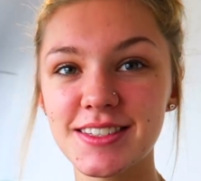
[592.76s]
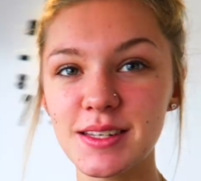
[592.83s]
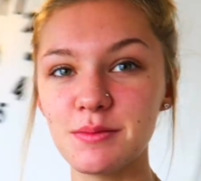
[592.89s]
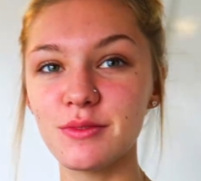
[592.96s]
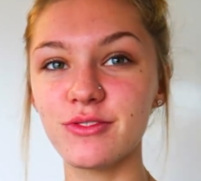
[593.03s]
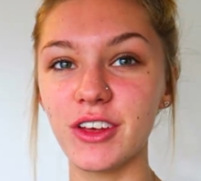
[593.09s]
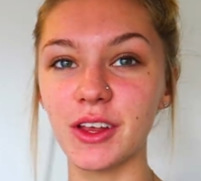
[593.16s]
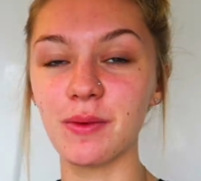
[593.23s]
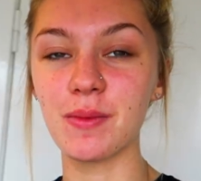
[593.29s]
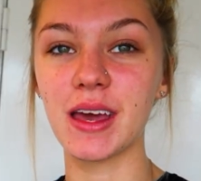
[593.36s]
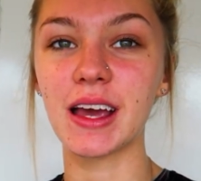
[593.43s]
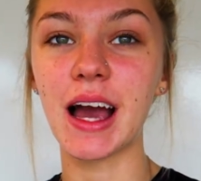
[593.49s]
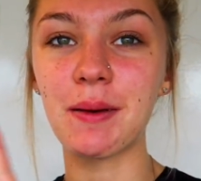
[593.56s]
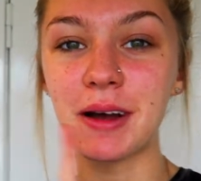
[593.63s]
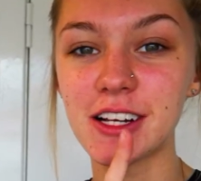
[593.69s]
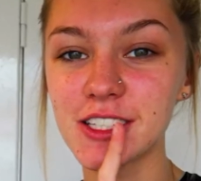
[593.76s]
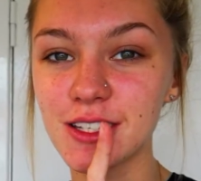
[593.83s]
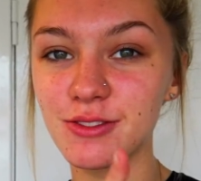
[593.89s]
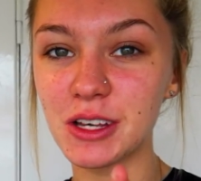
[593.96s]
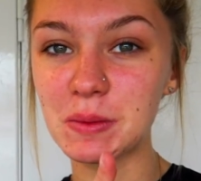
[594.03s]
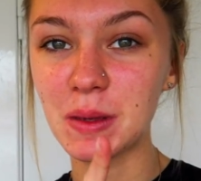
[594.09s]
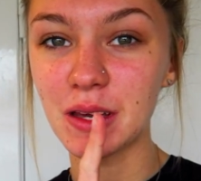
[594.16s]
some filming I'm
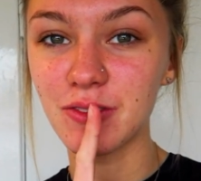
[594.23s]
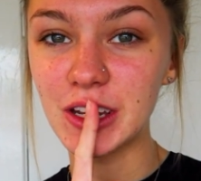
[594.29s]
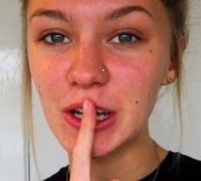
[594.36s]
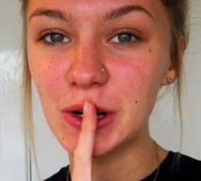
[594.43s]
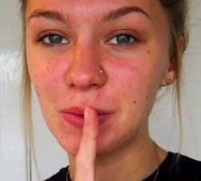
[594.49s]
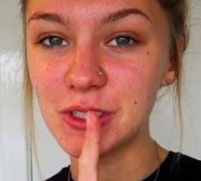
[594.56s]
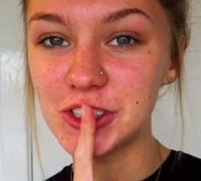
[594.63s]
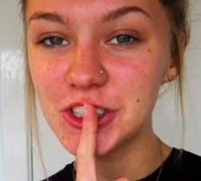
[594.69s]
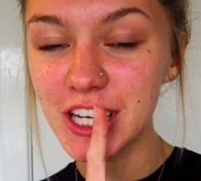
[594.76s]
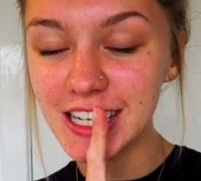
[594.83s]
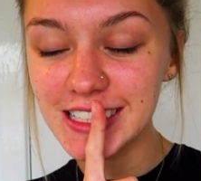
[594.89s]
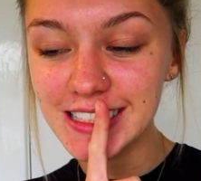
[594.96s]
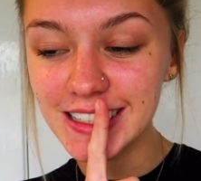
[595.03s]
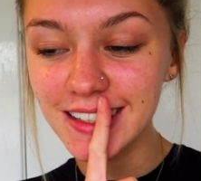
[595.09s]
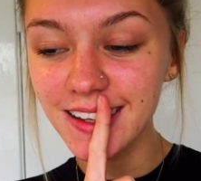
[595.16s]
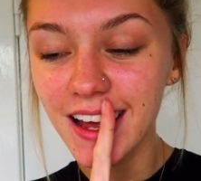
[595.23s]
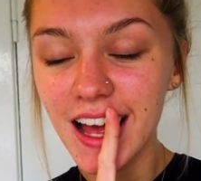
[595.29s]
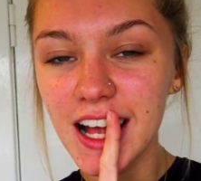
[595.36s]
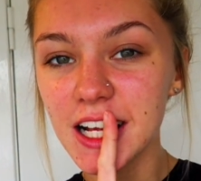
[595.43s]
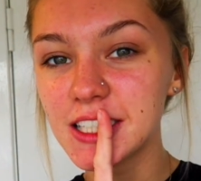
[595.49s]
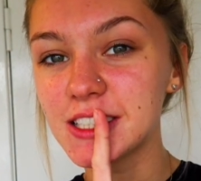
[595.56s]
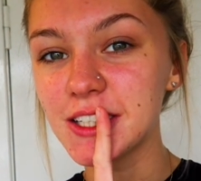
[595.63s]
actually filming a video with Jason
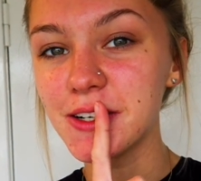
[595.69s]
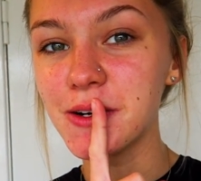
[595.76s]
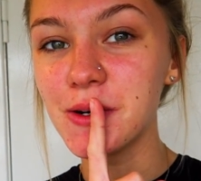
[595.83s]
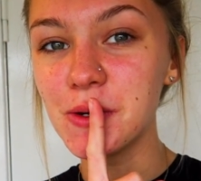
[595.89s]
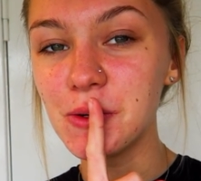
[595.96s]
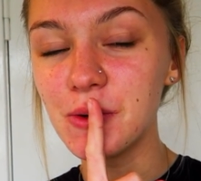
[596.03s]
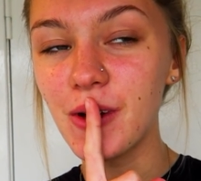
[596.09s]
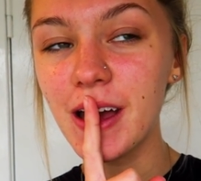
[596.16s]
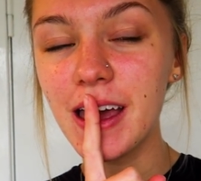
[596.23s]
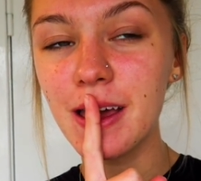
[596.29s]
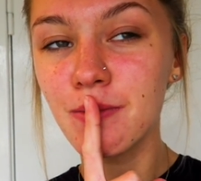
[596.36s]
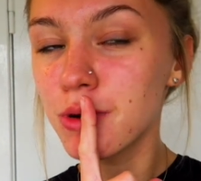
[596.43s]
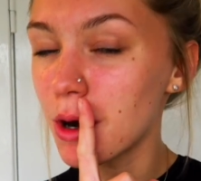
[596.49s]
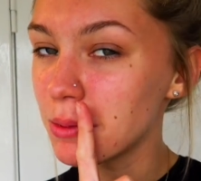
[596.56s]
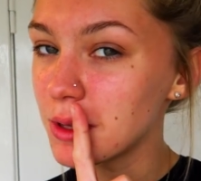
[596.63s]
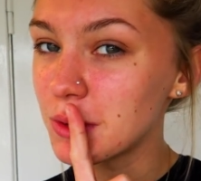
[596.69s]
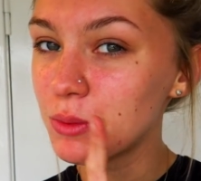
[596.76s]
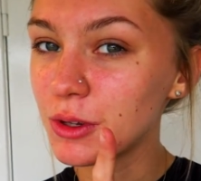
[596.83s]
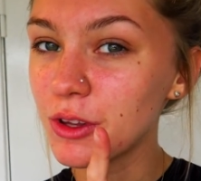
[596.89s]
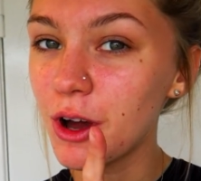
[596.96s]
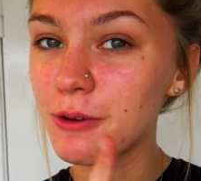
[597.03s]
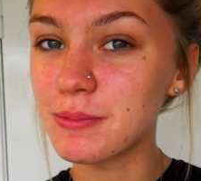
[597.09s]
so it probably
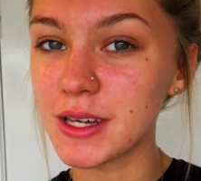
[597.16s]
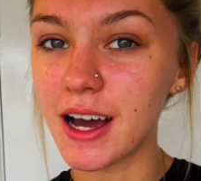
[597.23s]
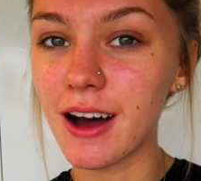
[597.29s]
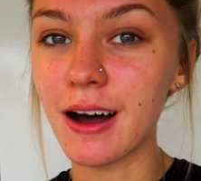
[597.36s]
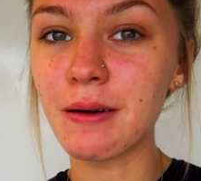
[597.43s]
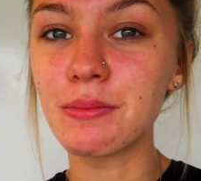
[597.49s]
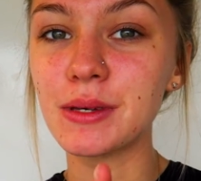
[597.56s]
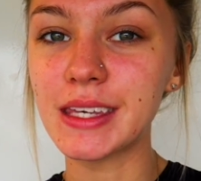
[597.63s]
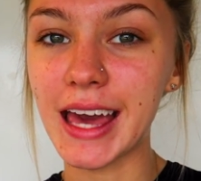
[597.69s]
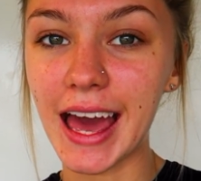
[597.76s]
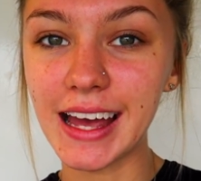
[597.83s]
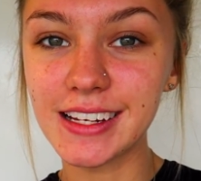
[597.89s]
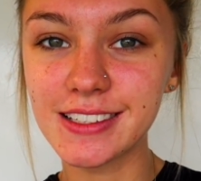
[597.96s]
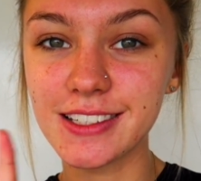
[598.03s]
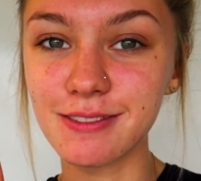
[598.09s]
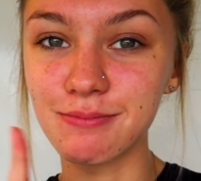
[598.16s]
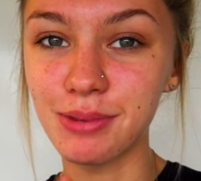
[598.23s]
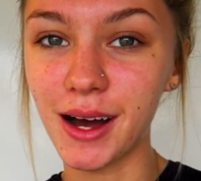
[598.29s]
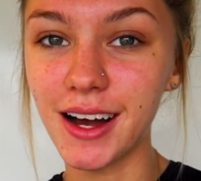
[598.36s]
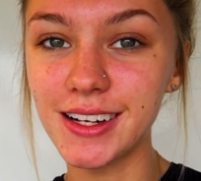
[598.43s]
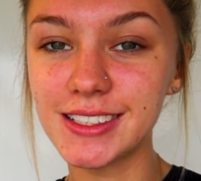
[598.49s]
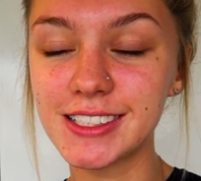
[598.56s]
will not be up yet
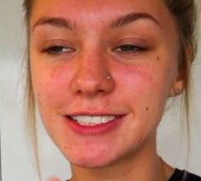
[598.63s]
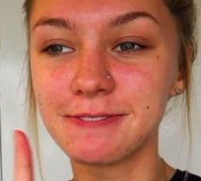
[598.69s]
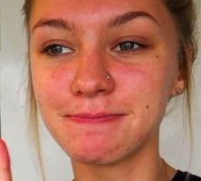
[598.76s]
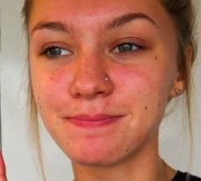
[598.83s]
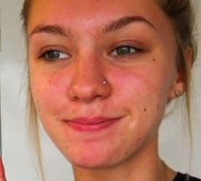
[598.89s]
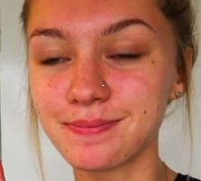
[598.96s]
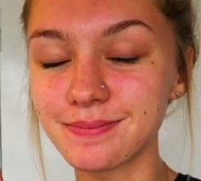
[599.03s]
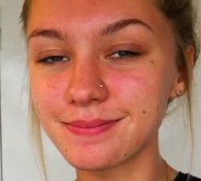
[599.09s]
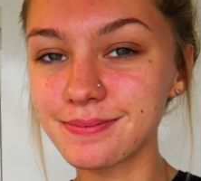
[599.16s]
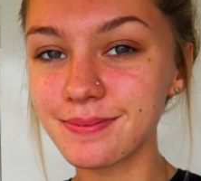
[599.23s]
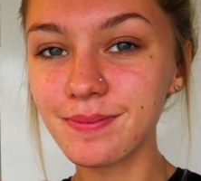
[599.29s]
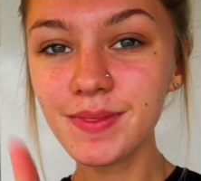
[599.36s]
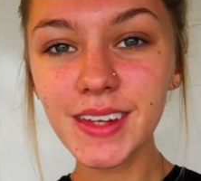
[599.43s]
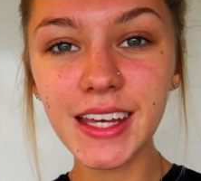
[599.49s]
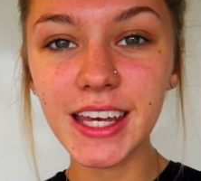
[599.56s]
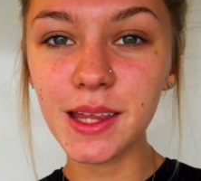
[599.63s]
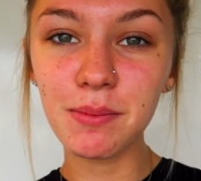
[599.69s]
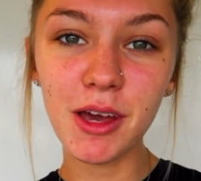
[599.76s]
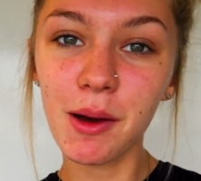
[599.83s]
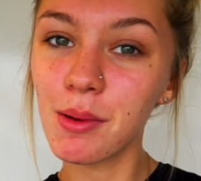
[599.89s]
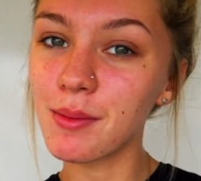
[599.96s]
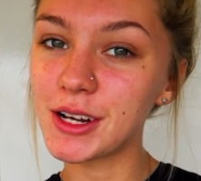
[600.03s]
but it'll
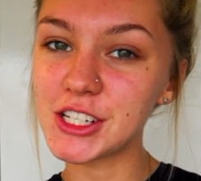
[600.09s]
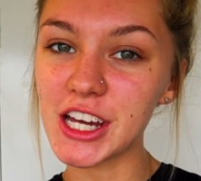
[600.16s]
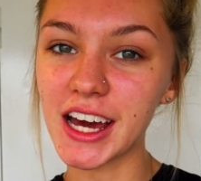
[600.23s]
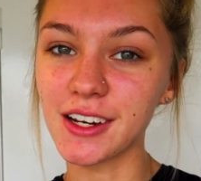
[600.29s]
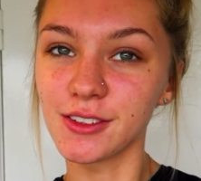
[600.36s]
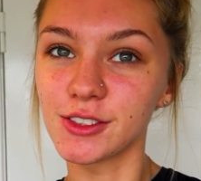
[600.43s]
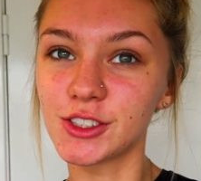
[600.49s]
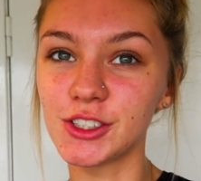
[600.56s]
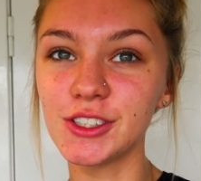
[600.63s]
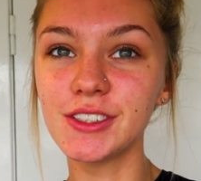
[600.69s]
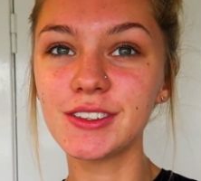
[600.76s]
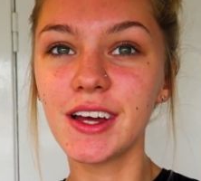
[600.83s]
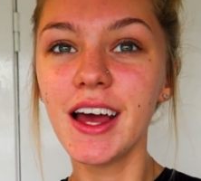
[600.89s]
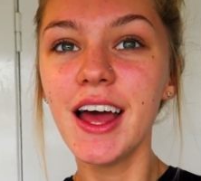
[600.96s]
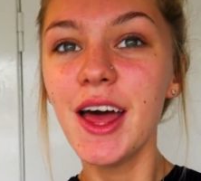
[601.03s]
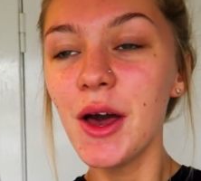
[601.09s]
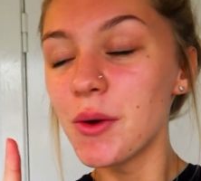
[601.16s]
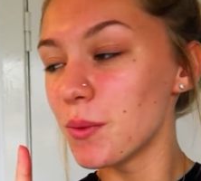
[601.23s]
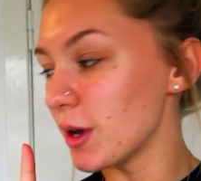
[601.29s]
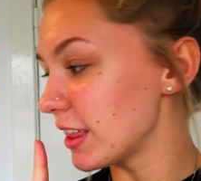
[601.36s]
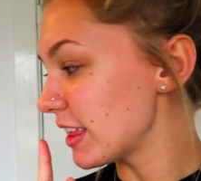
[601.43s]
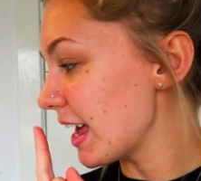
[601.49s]
be up on my channel soon
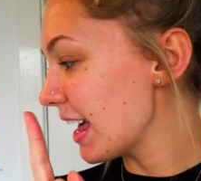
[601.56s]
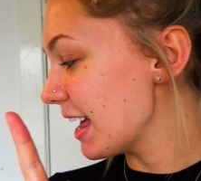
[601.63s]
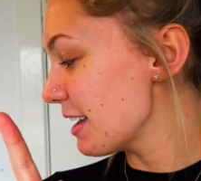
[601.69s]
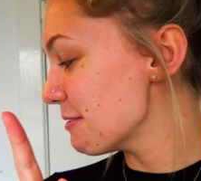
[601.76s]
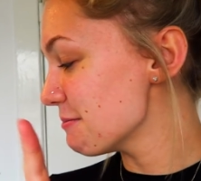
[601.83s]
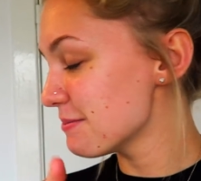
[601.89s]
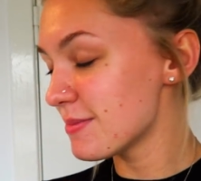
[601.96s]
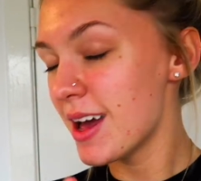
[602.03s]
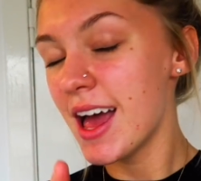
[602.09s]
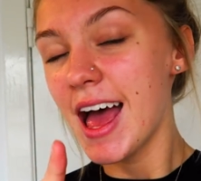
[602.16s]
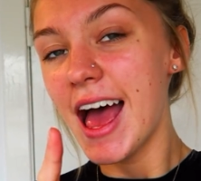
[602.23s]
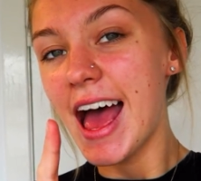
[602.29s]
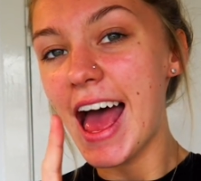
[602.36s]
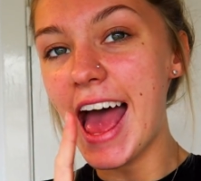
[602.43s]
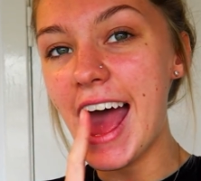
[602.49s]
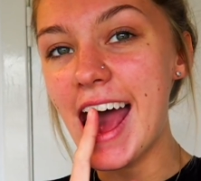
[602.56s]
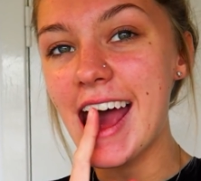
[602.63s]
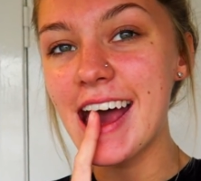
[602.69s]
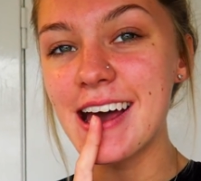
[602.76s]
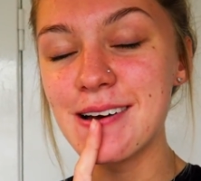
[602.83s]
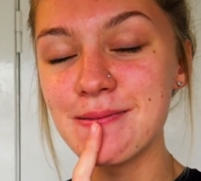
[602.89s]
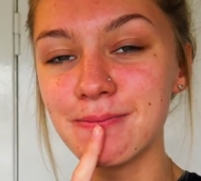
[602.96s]
with him
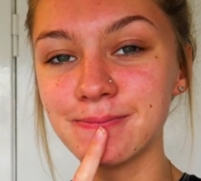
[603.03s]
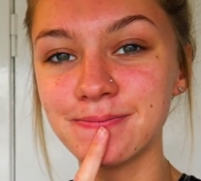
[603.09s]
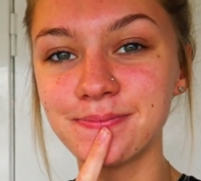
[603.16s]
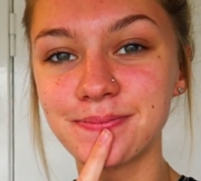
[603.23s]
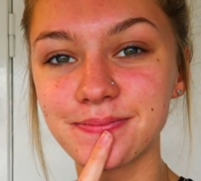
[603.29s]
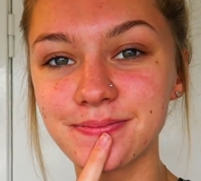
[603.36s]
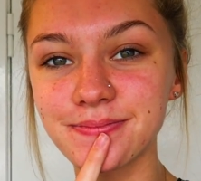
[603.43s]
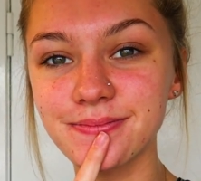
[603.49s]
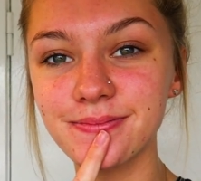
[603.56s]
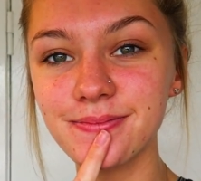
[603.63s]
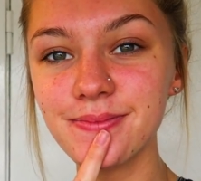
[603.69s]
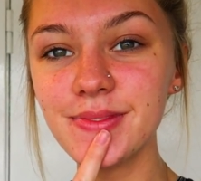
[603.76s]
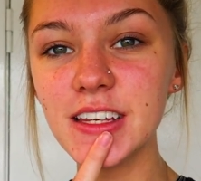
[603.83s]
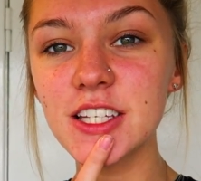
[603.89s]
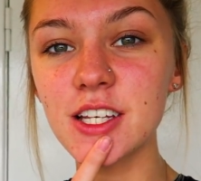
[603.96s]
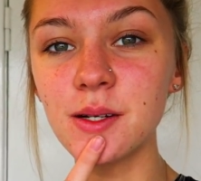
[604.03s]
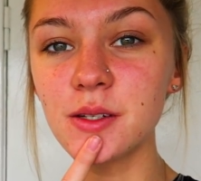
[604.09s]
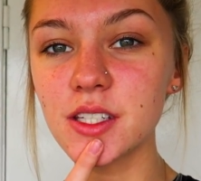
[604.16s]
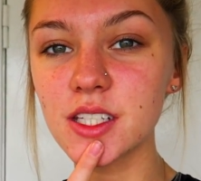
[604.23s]
um, so I'm